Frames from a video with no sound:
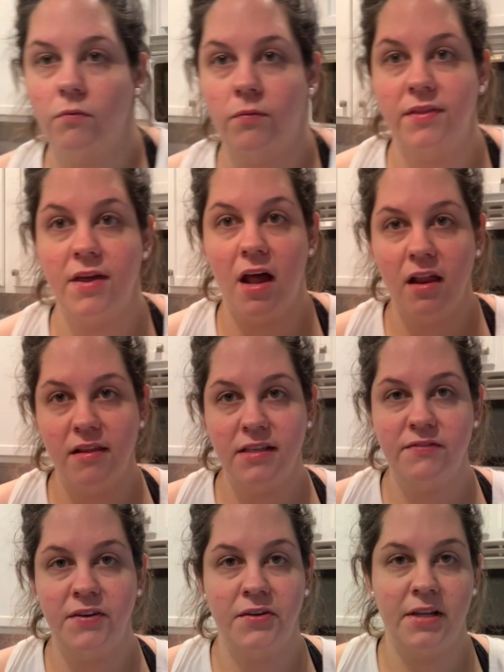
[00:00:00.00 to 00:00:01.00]
With all of
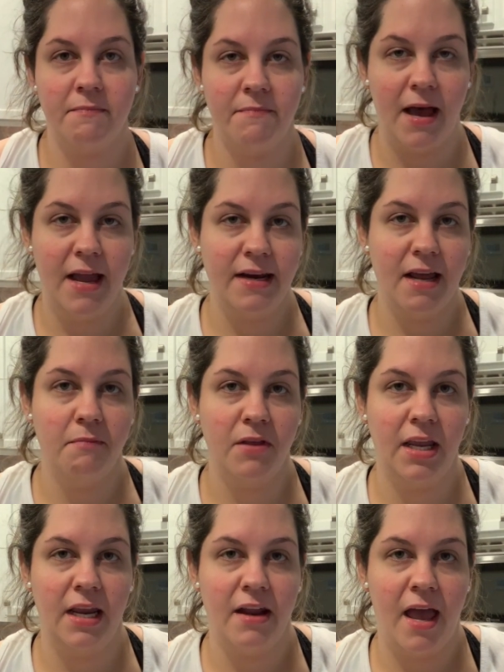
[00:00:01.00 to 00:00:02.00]
this food combined, I'm
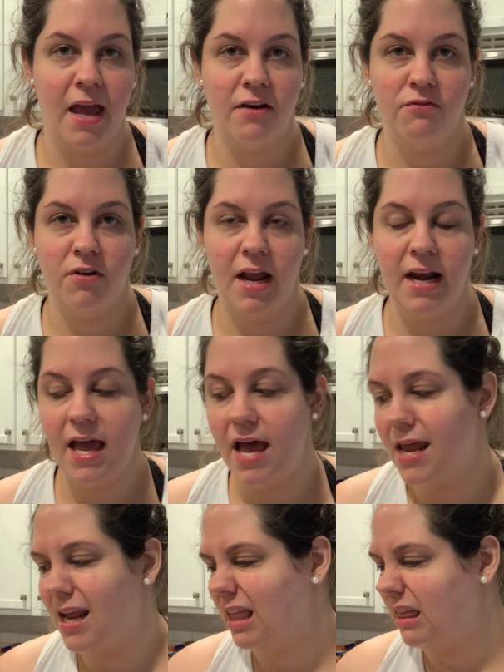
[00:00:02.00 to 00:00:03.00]
looking at right
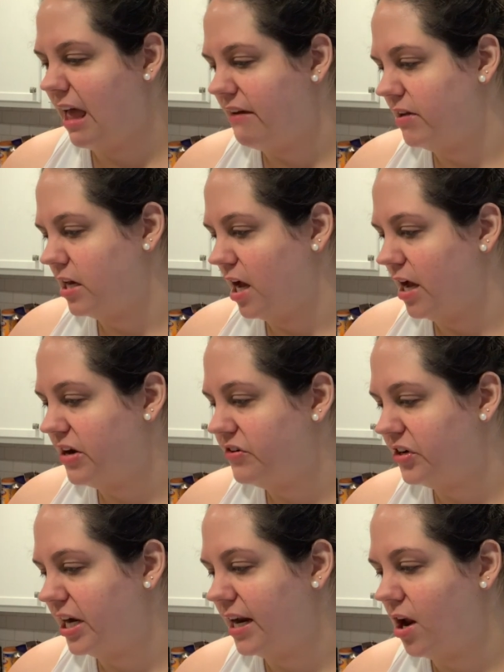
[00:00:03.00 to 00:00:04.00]
at
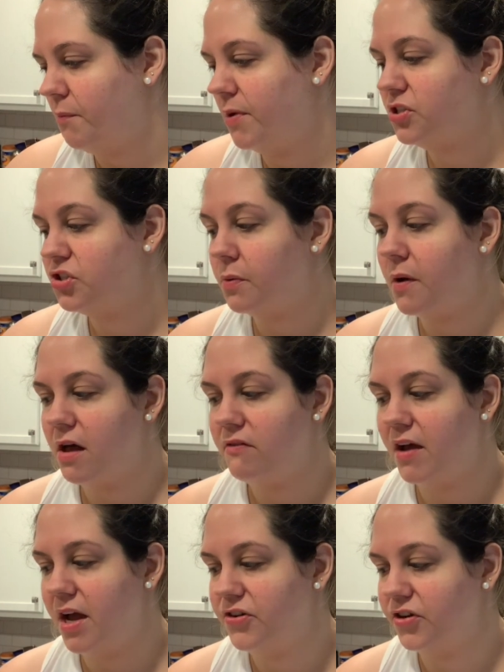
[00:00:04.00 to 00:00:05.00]
1,100, almost
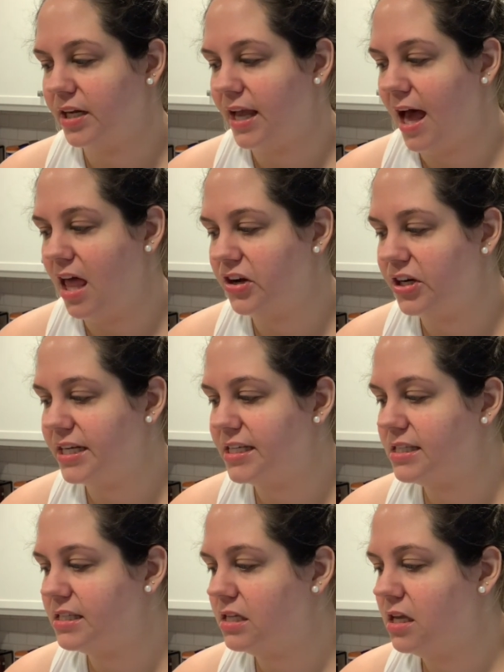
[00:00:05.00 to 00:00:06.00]
1,200
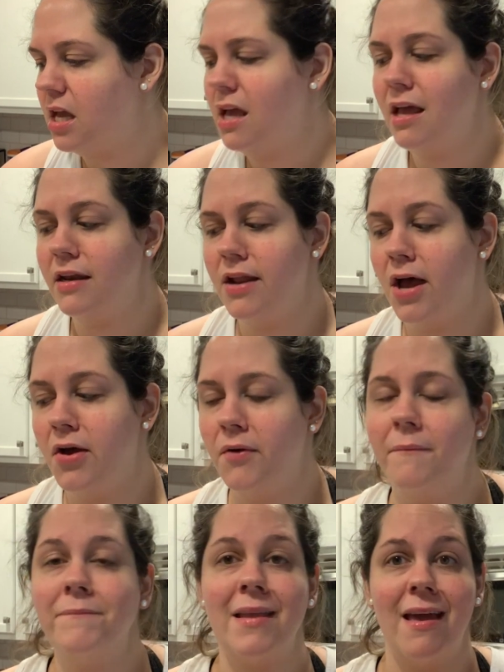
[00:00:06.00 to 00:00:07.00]
calories.
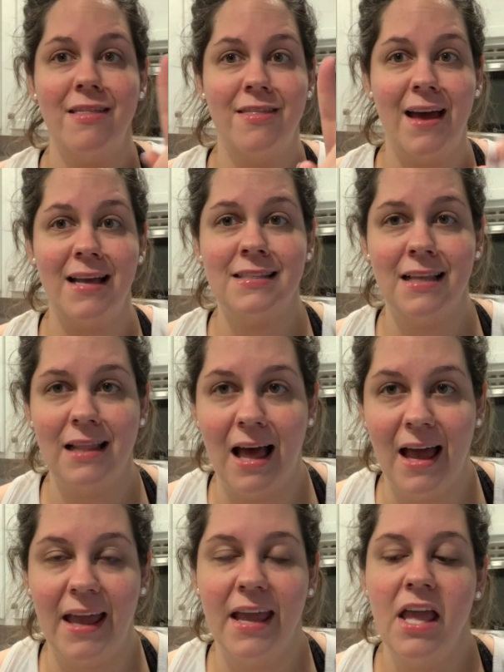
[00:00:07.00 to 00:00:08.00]
No, that's a
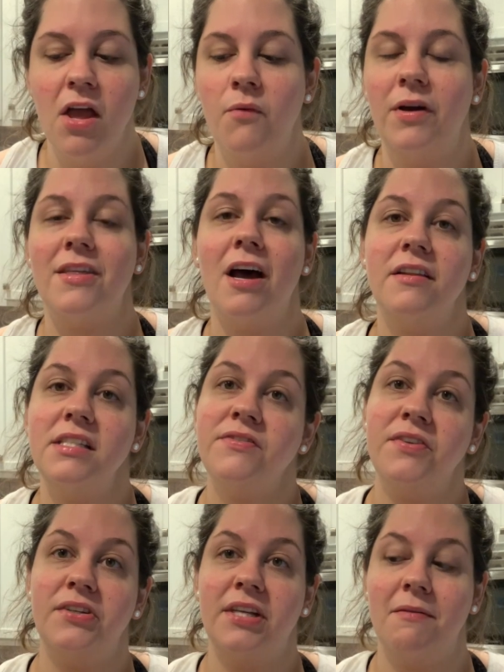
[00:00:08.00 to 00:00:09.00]
lie. With all this
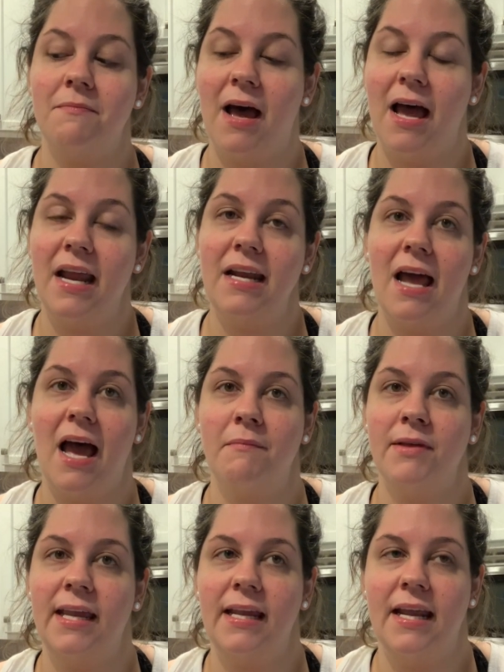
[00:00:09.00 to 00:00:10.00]
food combined, I'm
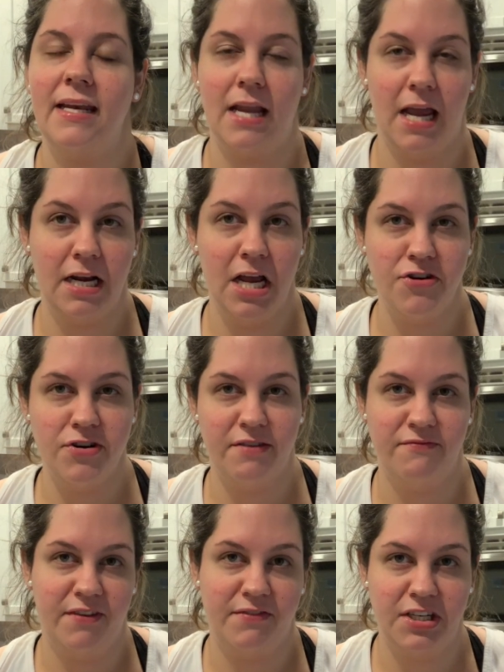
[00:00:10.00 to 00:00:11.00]
looking at
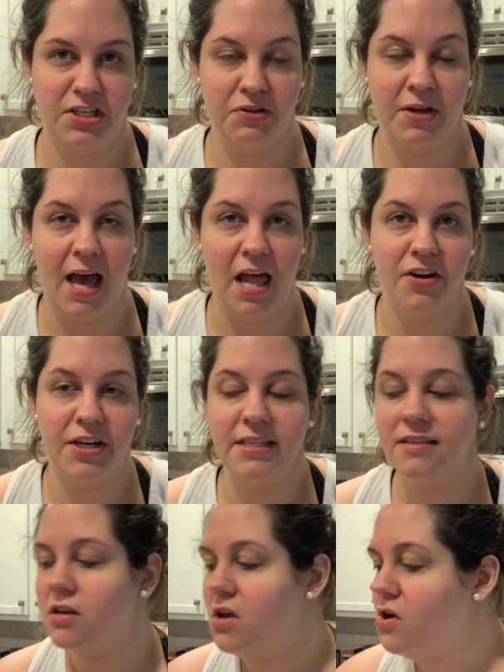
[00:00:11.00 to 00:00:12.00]
952
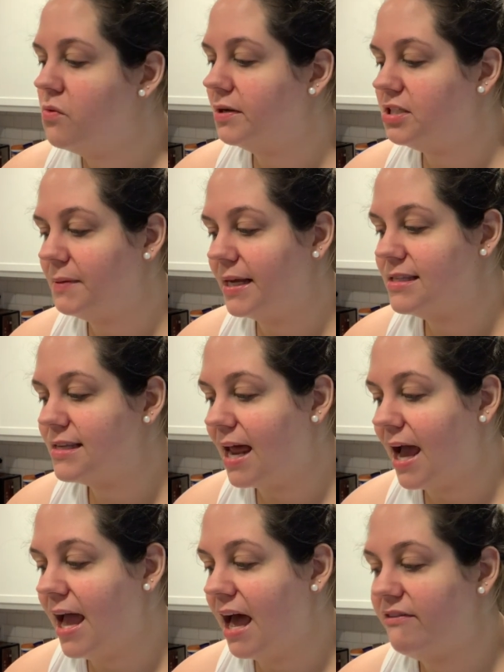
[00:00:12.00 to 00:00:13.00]
calories, which means that
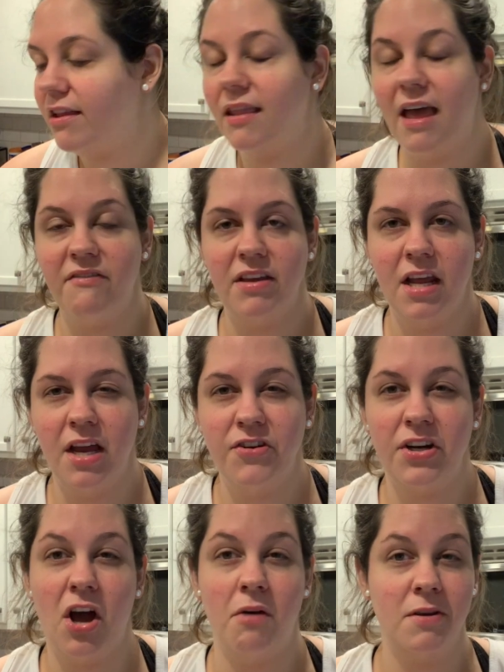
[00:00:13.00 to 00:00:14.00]
I have
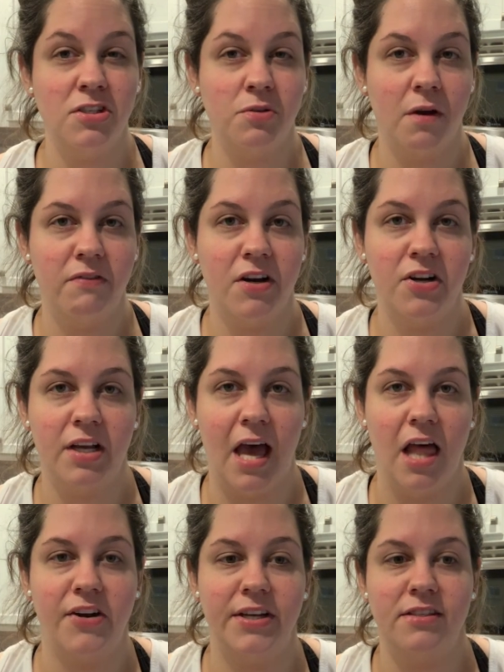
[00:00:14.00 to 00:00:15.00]
1,100, almost 1,200
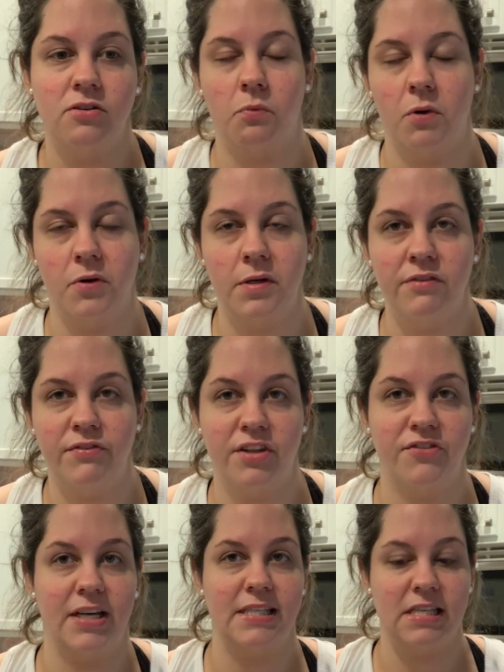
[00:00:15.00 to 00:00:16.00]
calories to work with for
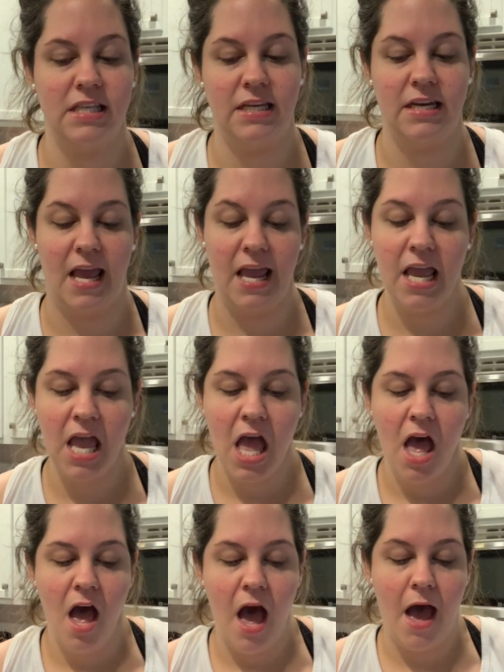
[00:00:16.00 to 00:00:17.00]
the rest of the day.
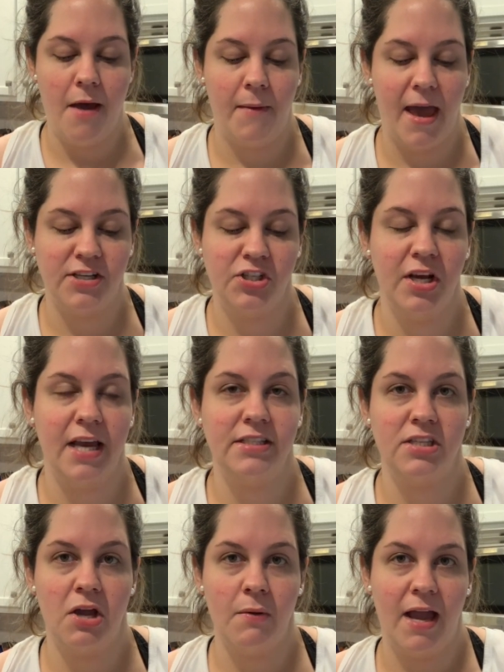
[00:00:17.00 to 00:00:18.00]
As you
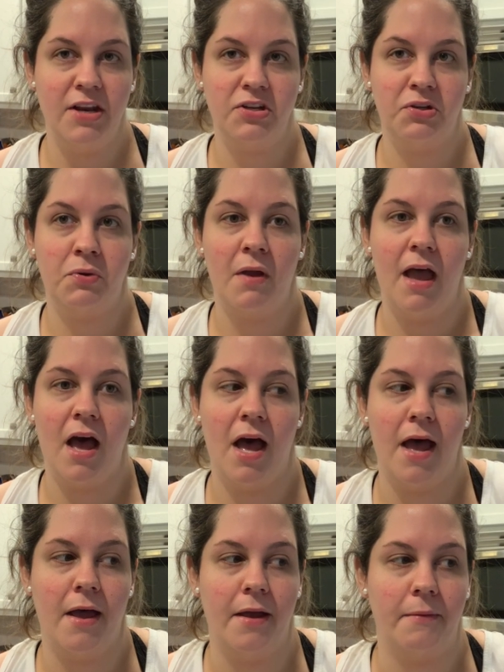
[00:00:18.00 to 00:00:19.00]
guys know, I do
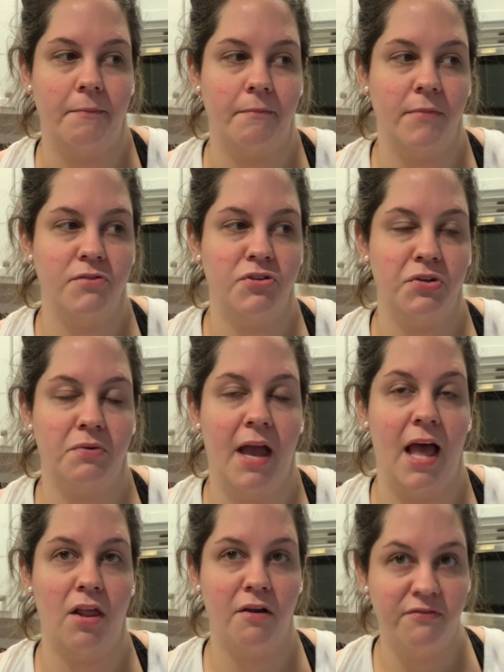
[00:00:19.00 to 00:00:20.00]

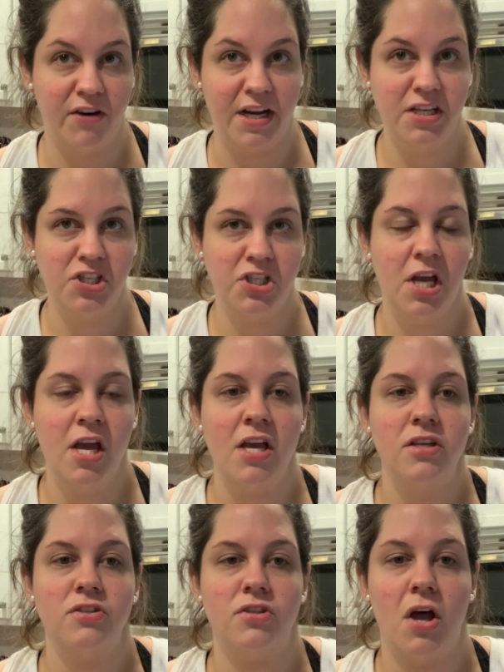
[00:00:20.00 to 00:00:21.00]
HelloFresh,
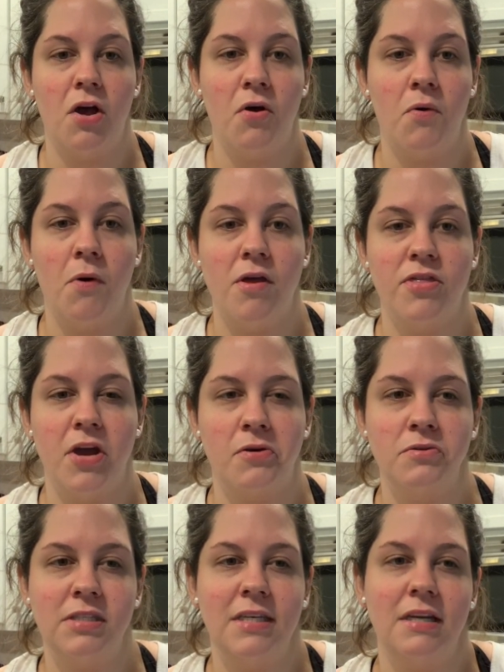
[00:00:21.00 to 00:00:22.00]
so
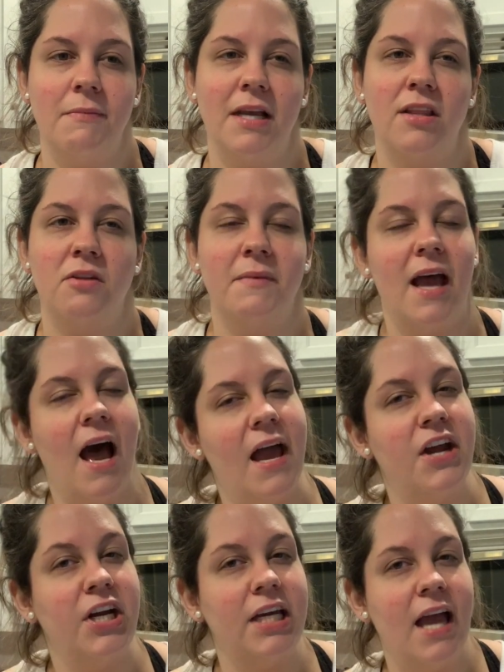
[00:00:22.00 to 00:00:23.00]
those tend to be a little bit
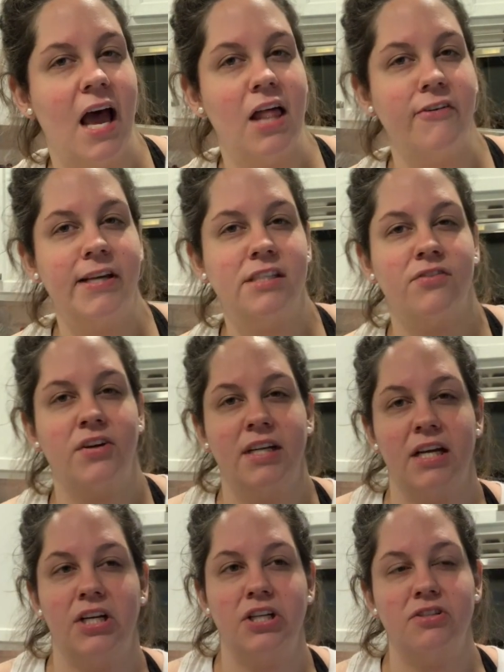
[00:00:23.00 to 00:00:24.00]
higher in calories for
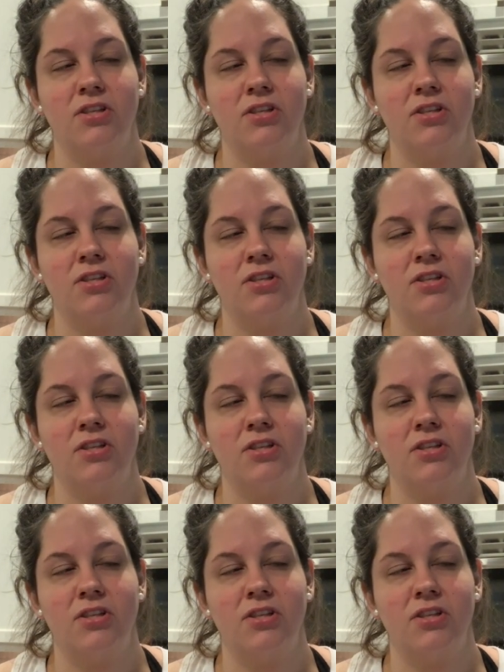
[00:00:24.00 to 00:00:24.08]
dinner,